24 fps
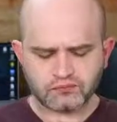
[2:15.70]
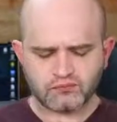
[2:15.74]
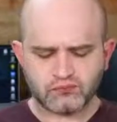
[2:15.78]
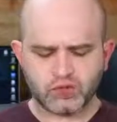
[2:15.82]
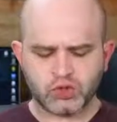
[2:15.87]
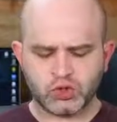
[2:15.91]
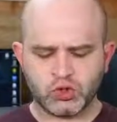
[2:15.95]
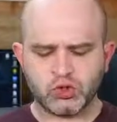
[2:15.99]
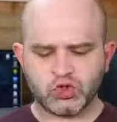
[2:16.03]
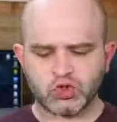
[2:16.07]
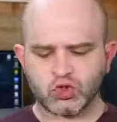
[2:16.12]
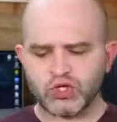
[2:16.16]

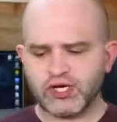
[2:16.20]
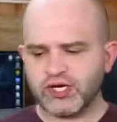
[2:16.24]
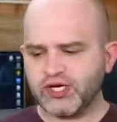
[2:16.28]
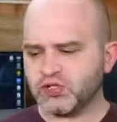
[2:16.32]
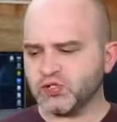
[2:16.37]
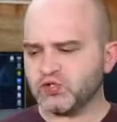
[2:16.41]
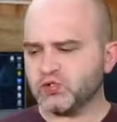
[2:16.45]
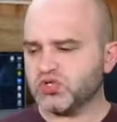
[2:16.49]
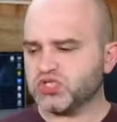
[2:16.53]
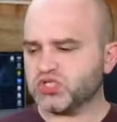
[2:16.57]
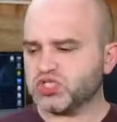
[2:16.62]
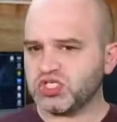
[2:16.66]
you're trying
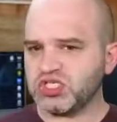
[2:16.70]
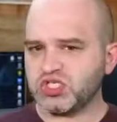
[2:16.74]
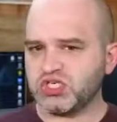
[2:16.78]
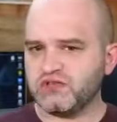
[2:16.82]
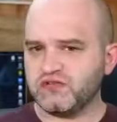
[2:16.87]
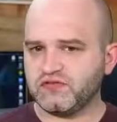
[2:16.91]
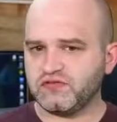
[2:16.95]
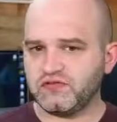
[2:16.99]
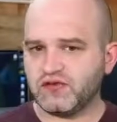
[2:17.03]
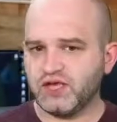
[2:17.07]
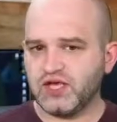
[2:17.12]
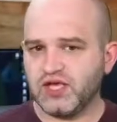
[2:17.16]
to
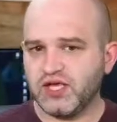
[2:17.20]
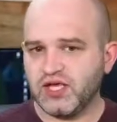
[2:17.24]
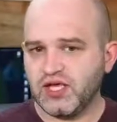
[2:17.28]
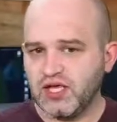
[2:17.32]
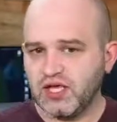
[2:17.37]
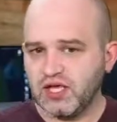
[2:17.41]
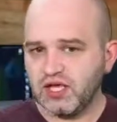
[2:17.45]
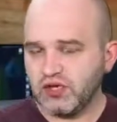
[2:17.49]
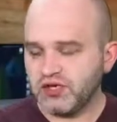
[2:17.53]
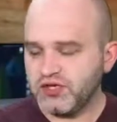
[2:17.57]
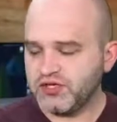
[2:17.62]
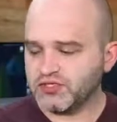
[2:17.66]
achieve,
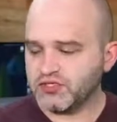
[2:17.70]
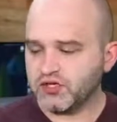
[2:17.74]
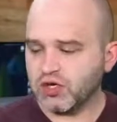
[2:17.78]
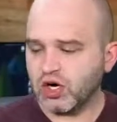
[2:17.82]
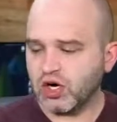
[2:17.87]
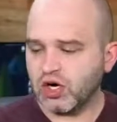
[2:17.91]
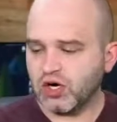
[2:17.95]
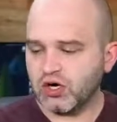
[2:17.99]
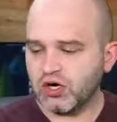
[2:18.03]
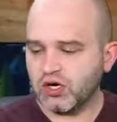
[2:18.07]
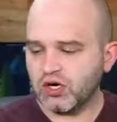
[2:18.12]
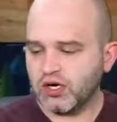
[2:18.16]
these are
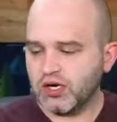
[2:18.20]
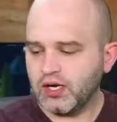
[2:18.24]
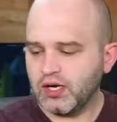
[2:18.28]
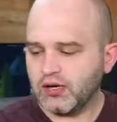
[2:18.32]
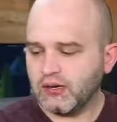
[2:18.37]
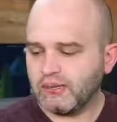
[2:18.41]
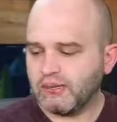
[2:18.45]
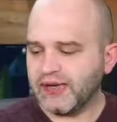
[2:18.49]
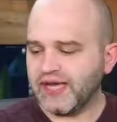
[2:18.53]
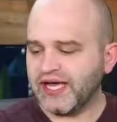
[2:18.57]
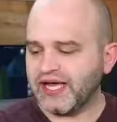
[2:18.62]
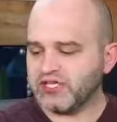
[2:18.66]
our
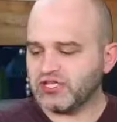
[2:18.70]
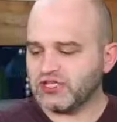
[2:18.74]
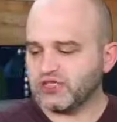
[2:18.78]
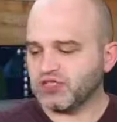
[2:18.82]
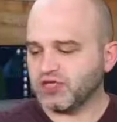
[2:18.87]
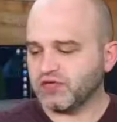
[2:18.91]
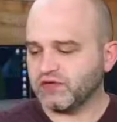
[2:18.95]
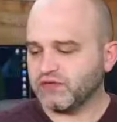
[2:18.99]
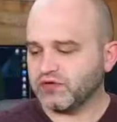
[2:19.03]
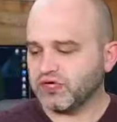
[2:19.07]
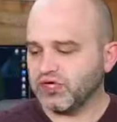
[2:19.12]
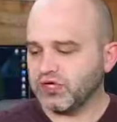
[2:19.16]
badges
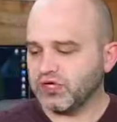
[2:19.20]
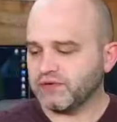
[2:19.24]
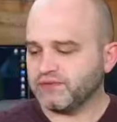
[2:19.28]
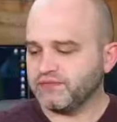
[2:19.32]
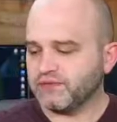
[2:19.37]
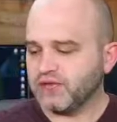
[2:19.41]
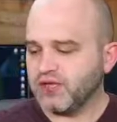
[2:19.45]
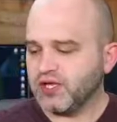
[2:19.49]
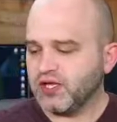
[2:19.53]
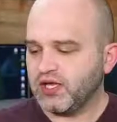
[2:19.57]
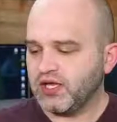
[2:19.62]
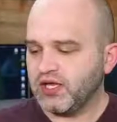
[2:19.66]
over here,
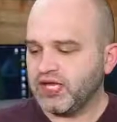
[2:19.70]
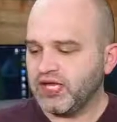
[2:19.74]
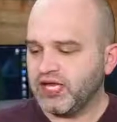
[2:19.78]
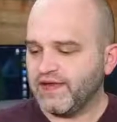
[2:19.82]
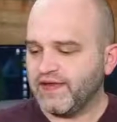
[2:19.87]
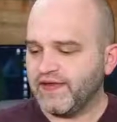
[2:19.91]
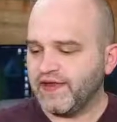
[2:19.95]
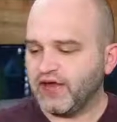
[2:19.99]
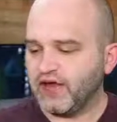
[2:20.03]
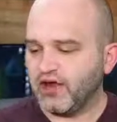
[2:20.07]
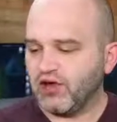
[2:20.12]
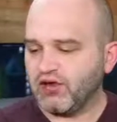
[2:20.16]
and
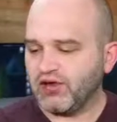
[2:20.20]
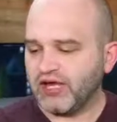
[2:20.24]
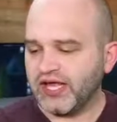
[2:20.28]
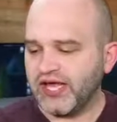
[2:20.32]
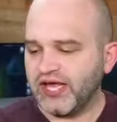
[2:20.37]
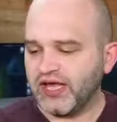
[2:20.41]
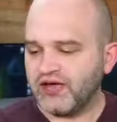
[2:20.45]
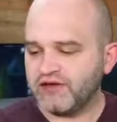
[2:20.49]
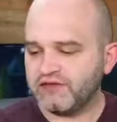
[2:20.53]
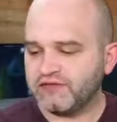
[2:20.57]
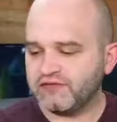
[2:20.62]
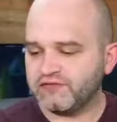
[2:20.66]
they all
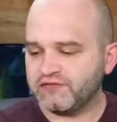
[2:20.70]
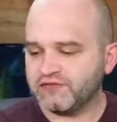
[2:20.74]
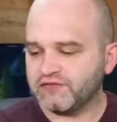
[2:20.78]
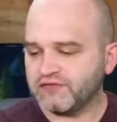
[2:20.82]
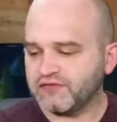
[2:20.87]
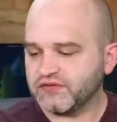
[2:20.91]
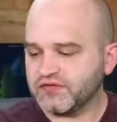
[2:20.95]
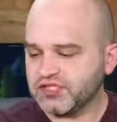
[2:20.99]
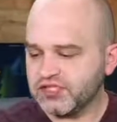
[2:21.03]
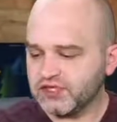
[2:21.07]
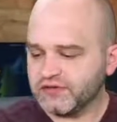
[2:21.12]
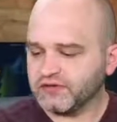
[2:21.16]
have
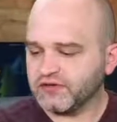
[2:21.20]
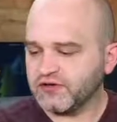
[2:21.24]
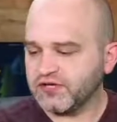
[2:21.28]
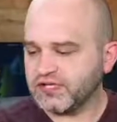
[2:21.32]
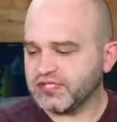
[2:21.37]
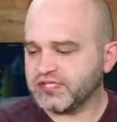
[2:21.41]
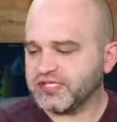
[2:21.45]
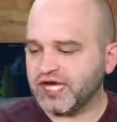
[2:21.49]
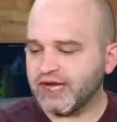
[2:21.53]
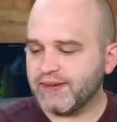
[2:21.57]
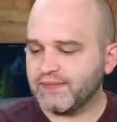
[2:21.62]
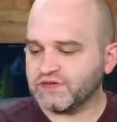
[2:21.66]
different
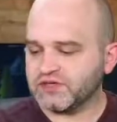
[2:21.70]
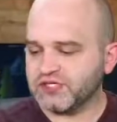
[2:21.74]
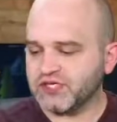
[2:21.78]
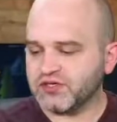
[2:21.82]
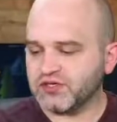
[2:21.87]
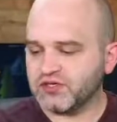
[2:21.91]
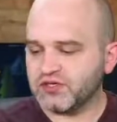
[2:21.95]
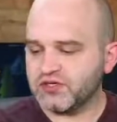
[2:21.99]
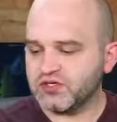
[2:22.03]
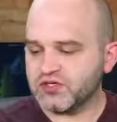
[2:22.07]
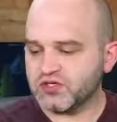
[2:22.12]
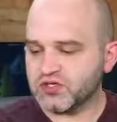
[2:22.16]
types. Like
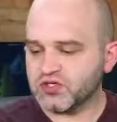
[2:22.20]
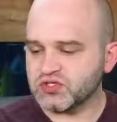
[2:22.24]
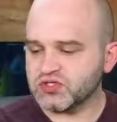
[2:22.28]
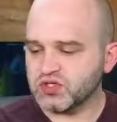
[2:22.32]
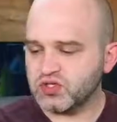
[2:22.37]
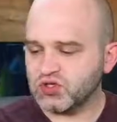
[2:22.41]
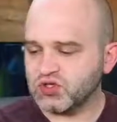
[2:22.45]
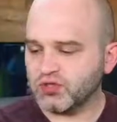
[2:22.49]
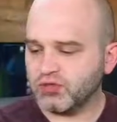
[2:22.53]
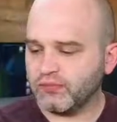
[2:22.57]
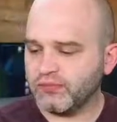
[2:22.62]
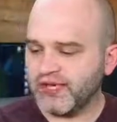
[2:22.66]
these are
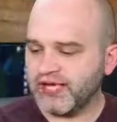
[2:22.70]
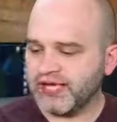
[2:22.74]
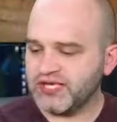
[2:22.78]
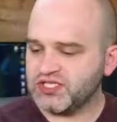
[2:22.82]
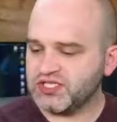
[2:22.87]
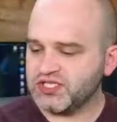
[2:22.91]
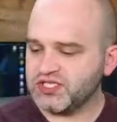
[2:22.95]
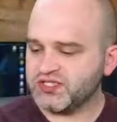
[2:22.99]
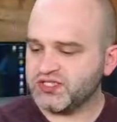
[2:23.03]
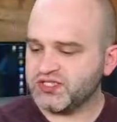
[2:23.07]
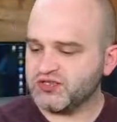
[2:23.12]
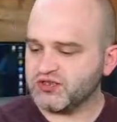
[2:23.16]
circle
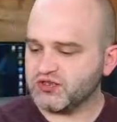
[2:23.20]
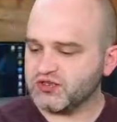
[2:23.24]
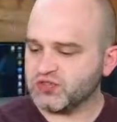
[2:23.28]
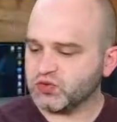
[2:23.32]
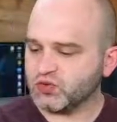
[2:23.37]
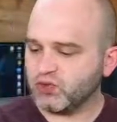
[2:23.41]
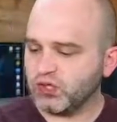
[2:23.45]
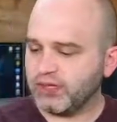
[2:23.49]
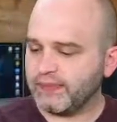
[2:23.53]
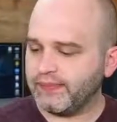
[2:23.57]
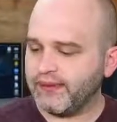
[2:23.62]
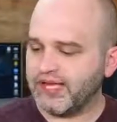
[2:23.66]
badges, these are
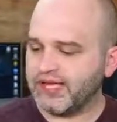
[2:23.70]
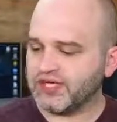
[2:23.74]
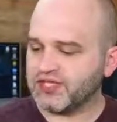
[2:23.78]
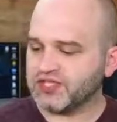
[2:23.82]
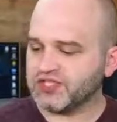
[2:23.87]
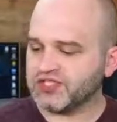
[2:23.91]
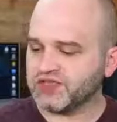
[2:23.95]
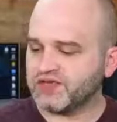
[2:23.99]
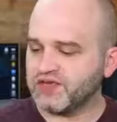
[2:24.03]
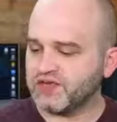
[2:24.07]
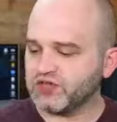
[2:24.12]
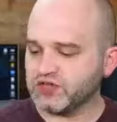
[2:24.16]
square badges,
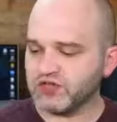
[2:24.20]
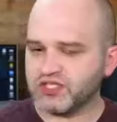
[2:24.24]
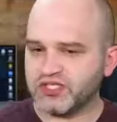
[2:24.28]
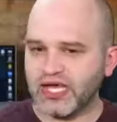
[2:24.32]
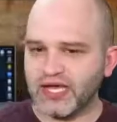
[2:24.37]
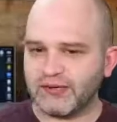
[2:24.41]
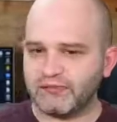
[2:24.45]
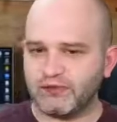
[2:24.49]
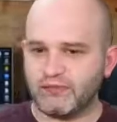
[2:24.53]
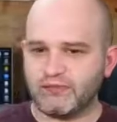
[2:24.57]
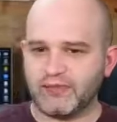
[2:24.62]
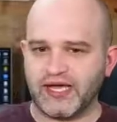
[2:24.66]
and these are
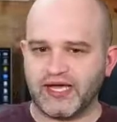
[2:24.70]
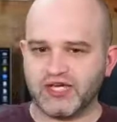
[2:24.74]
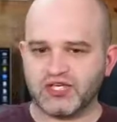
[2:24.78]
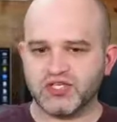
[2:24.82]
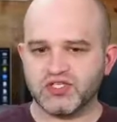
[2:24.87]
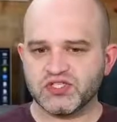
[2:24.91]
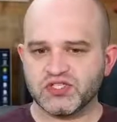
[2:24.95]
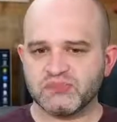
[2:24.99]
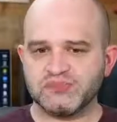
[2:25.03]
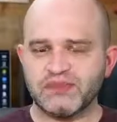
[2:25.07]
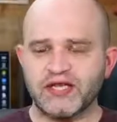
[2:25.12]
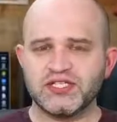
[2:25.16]
diamond
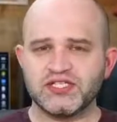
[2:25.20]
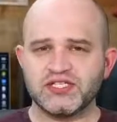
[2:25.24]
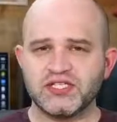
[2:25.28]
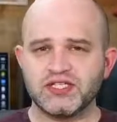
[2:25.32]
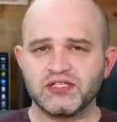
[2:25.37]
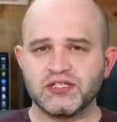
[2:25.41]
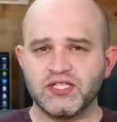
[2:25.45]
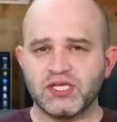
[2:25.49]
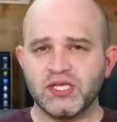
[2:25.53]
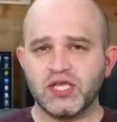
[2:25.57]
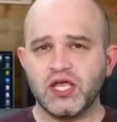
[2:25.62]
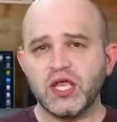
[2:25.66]
badges. And
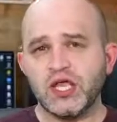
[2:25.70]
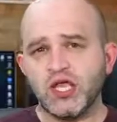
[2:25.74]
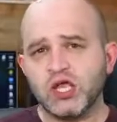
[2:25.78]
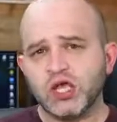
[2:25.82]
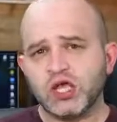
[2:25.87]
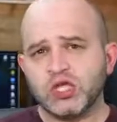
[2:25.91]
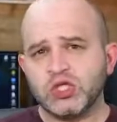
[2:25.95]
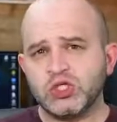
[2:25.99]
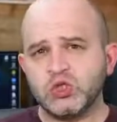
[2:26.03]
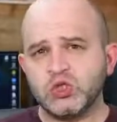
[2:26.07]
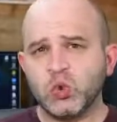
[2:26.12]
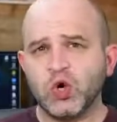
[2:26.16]
basically,
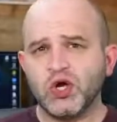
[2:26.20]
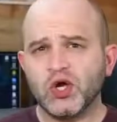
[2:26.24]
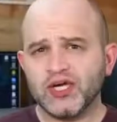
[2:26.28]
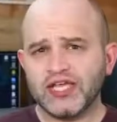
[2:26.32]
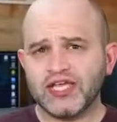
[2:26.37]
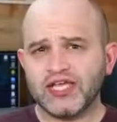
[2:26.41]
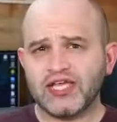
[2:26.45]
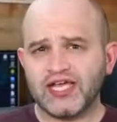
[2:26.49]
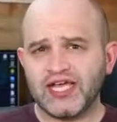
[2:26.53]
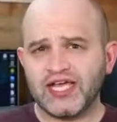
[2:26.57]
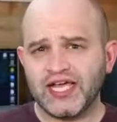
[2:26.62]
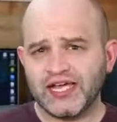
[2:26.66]
you want to
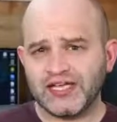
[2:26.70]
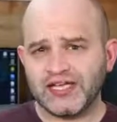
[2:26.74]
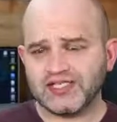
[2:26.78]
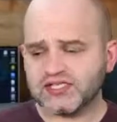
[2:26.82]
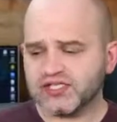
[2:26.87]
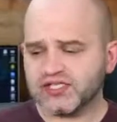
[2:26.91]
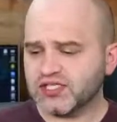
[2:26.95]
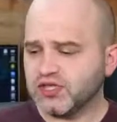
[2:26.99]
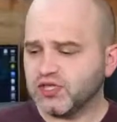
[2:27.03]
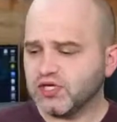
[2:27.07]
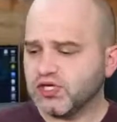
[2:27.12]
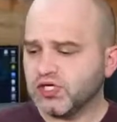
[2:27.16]
get
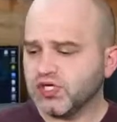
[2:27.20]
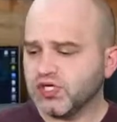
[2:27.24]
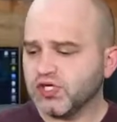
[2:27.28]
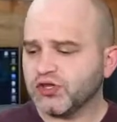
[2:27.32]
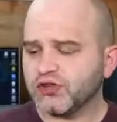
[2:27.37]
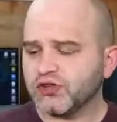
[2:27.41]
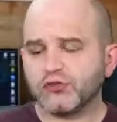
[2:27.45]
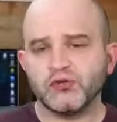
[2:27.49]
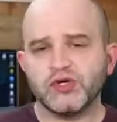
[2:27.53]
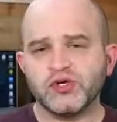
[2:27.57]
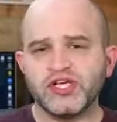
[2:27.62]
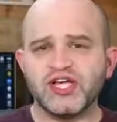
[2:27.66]

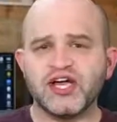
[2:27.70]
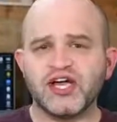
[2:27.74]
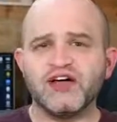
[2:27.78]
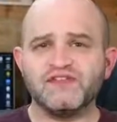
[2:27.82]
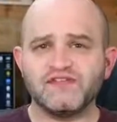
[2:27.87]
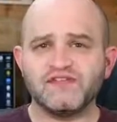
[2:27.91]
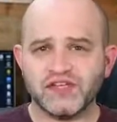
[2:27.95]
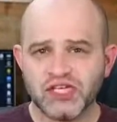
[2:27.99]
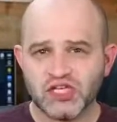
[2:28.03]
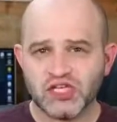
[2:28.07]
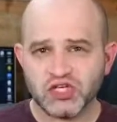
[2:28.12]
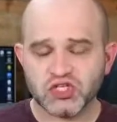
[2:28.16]
3 of
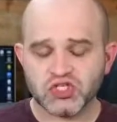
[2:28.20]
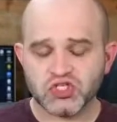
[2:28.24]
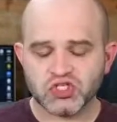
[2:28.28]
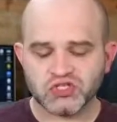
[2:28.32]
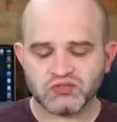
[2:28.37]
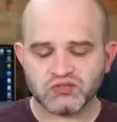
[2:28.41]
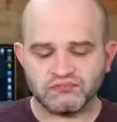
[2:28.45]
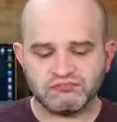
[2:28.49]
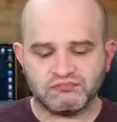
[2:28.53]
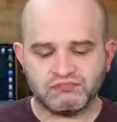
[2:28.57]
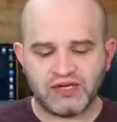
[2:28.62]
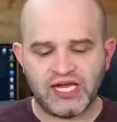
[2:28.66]
each,
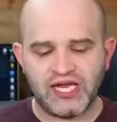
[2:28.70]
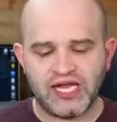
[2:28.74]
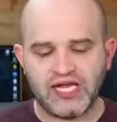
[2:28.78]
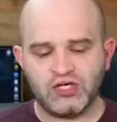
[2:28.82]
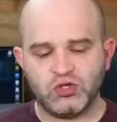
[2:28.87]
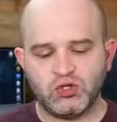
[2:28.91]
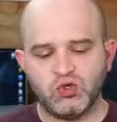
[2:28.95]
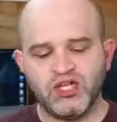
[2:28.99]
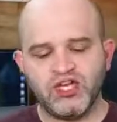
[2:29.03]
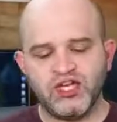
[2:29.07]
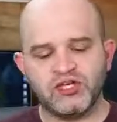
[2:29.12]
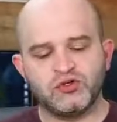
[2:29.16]
and you
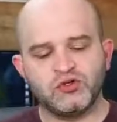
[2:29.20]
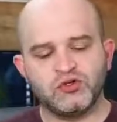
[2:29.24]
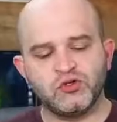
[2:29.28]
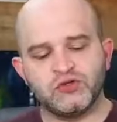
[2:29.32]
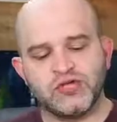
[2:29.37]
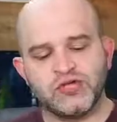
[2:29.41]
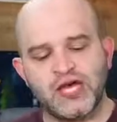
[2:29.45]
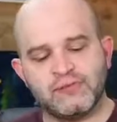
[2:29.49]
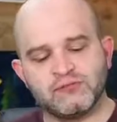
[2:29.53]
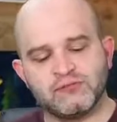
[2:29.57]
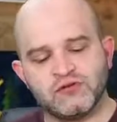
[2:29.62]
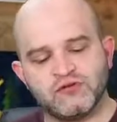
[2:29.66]
need to do
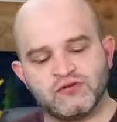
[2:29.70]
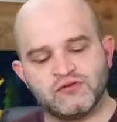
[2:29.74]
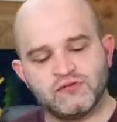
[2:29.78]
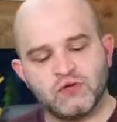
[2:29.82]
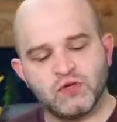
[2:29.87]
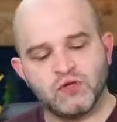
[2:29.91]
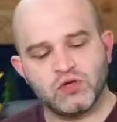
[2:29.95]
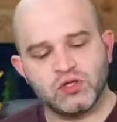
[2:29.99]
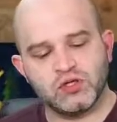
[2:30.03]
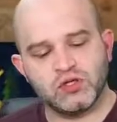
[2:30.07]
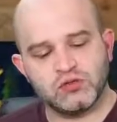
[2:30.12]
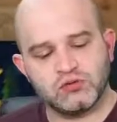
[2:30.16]
that
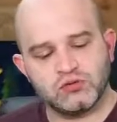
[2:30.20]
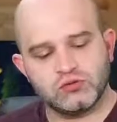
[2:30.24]
before